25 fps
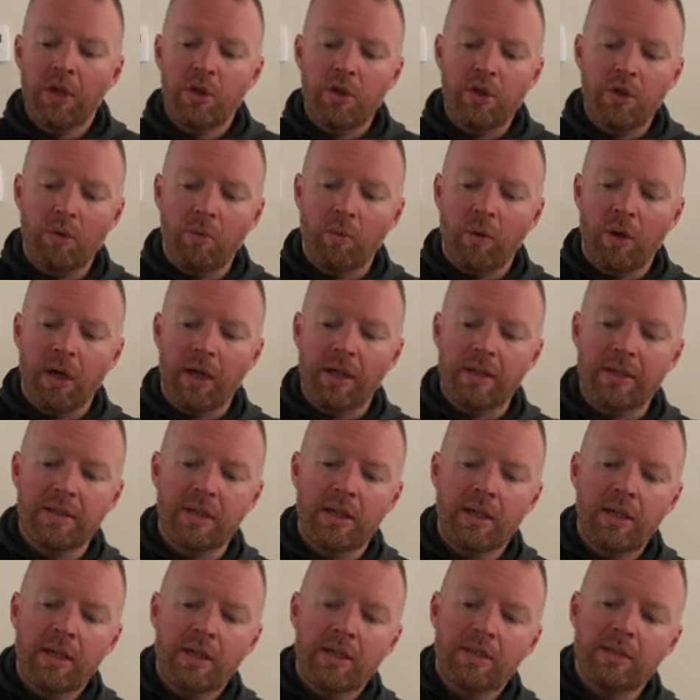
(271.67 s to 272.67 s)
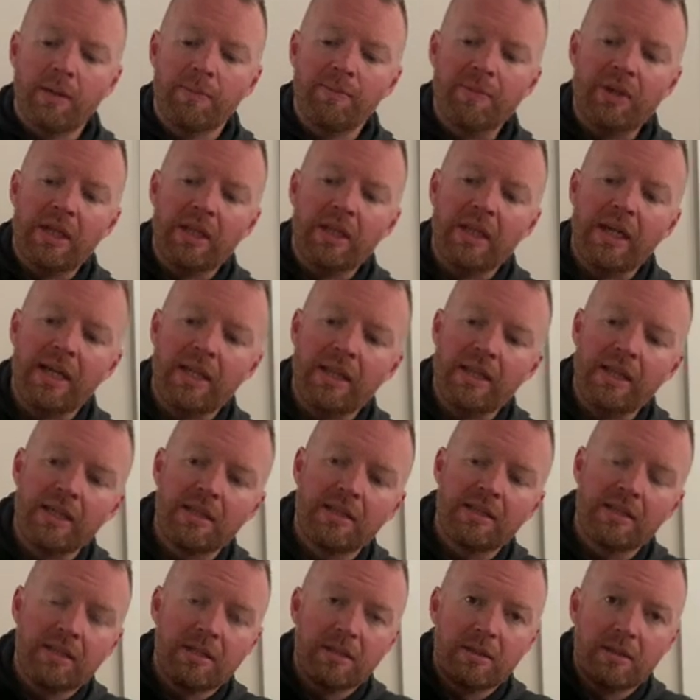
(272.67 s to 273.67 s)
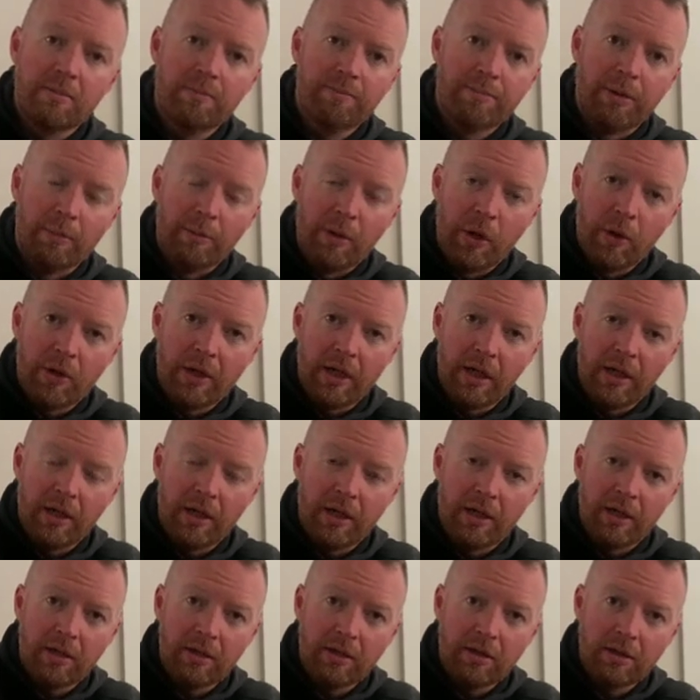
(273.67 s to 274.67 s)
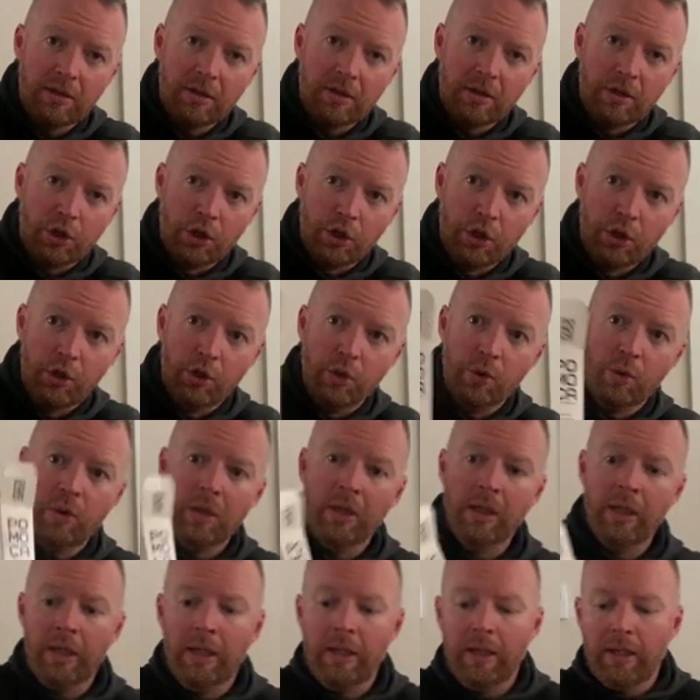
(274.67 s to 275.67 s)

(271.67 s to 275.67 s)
you want something like this Pomoka glue.